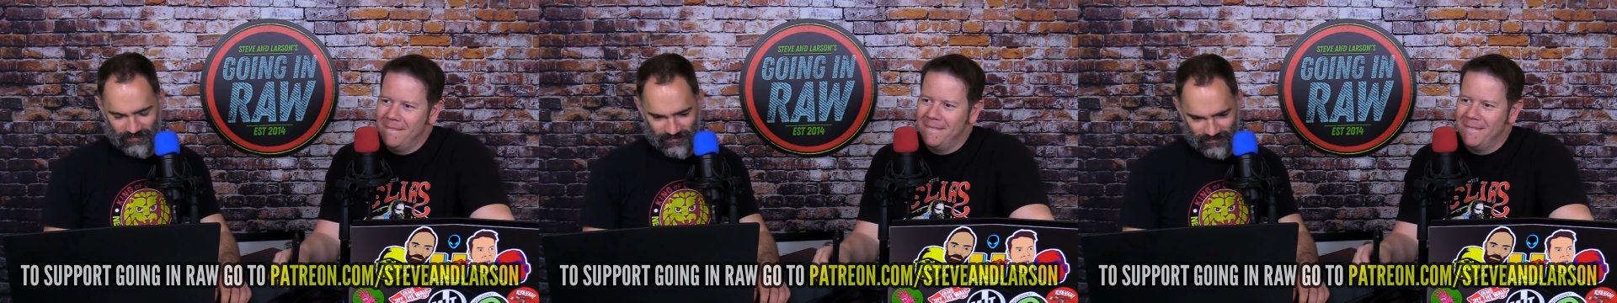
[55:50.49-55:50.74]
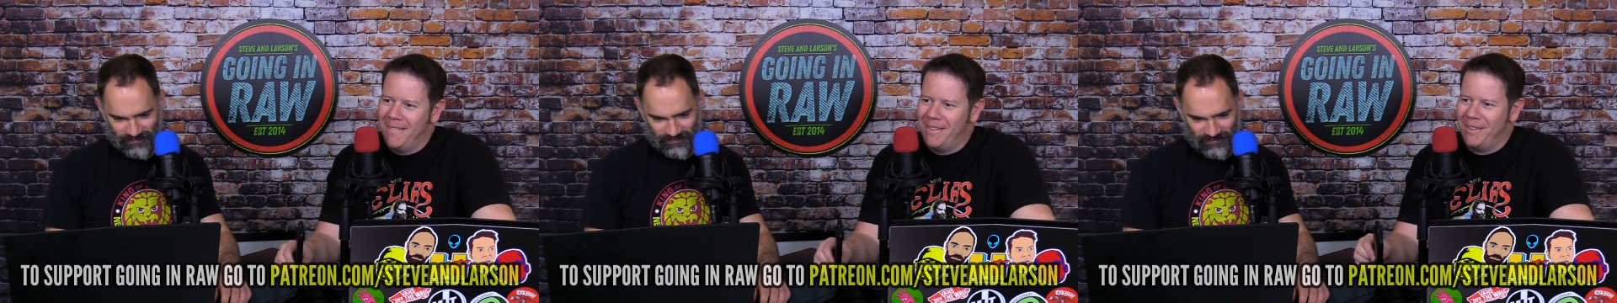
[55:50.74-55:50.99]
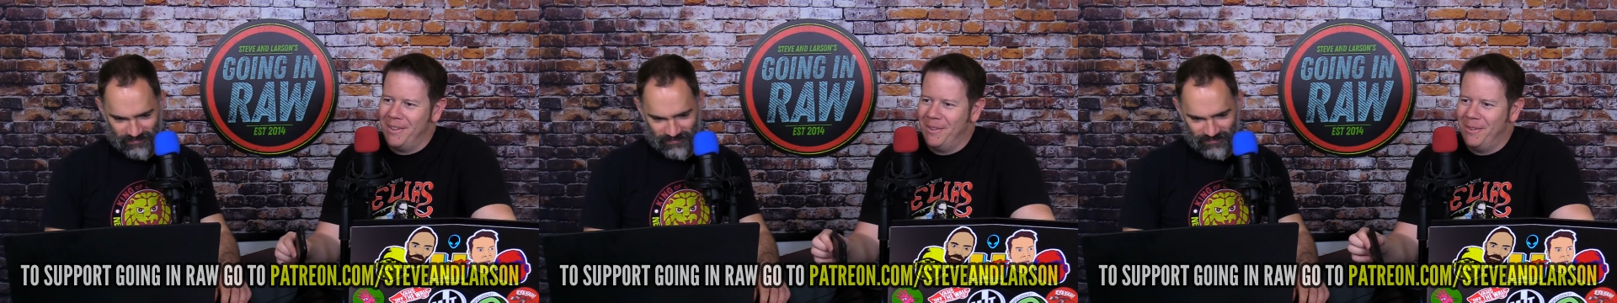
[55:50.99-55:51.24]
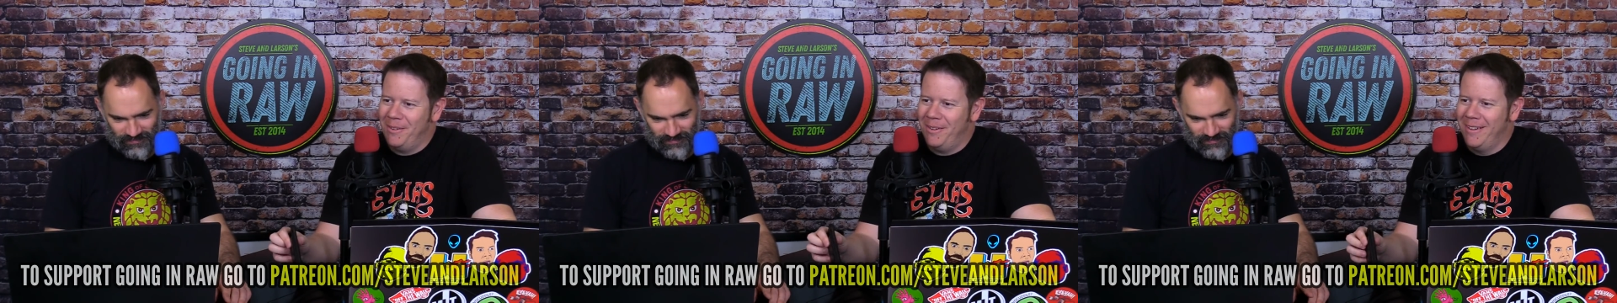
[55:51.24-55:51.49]
Speaker 1: I don't know.
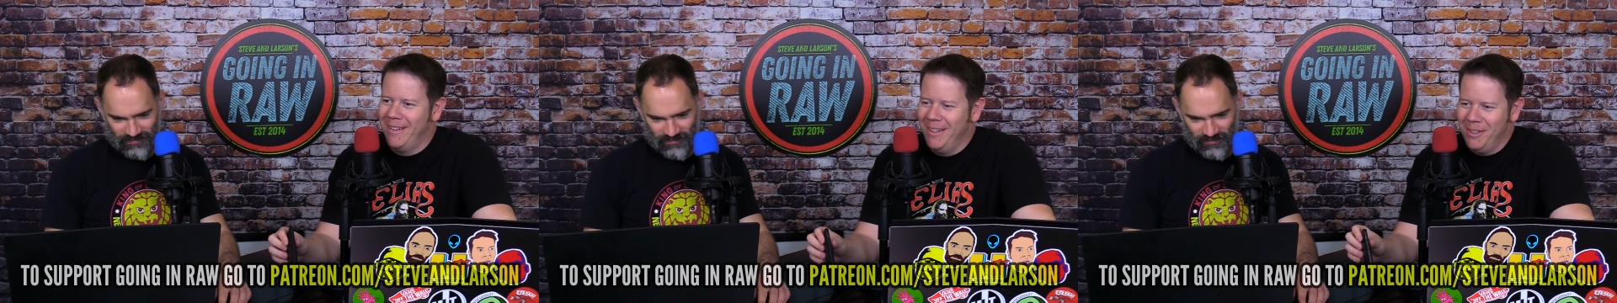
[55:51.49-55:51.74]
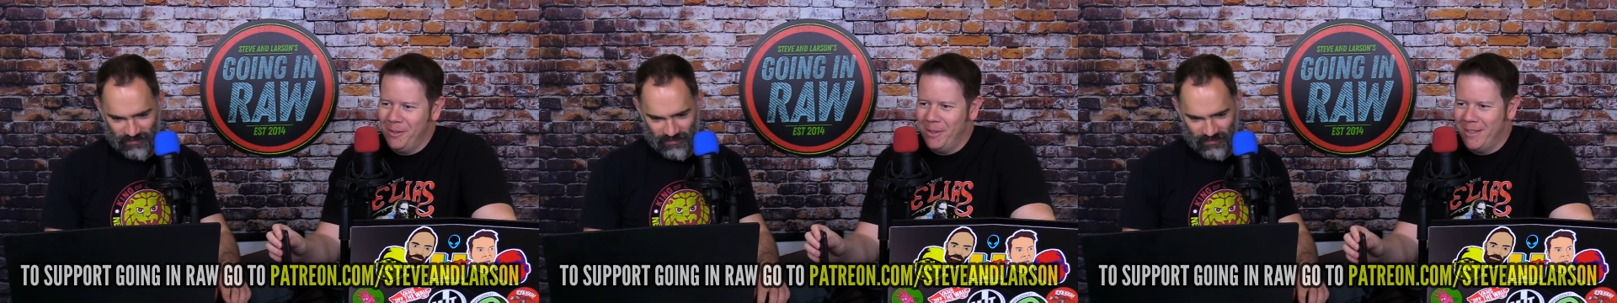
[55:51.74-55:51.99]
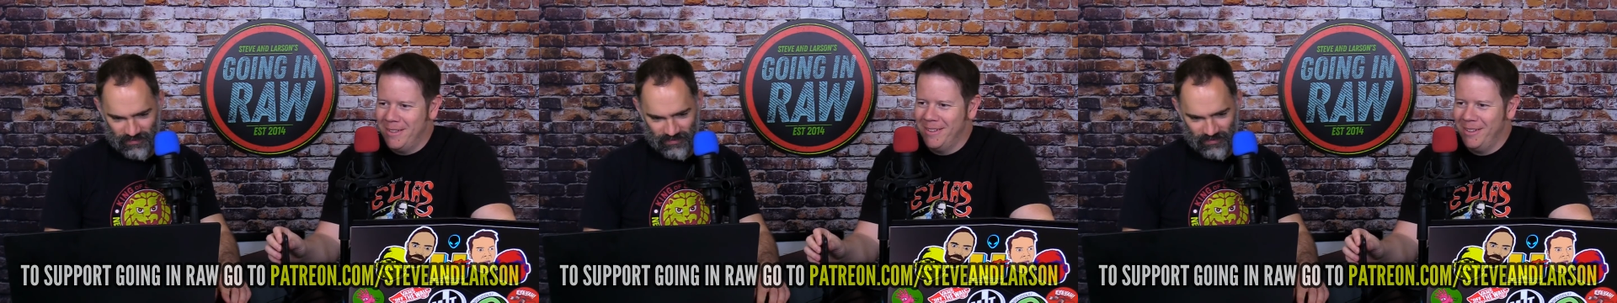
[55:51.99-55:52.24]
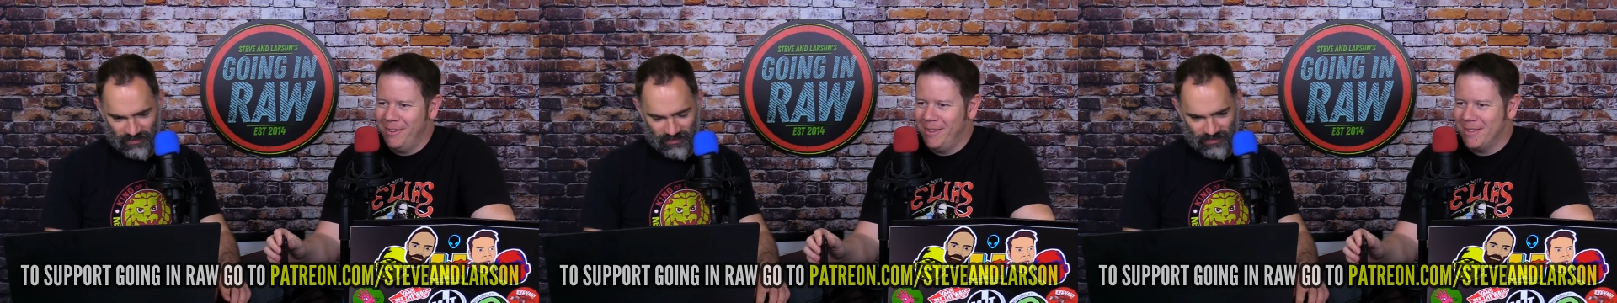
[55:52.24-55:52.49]
Who, who, else,
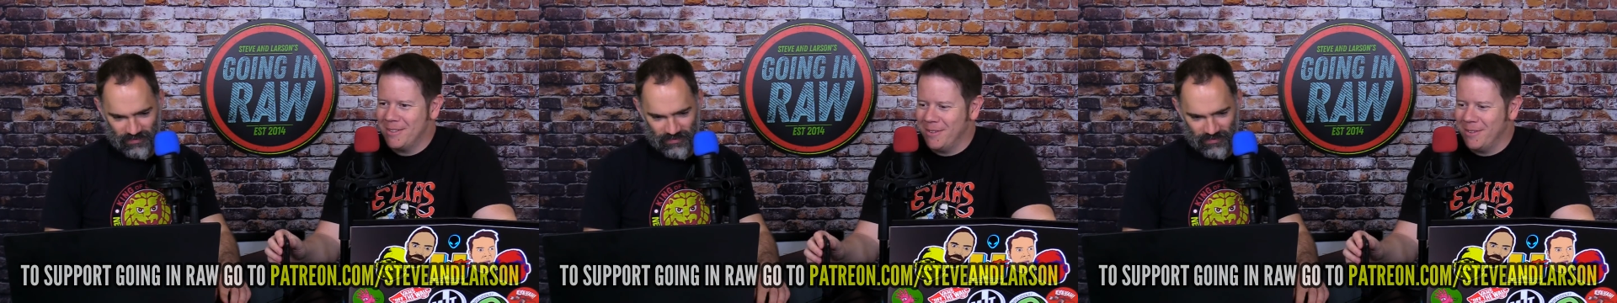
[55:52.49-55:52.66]
who else do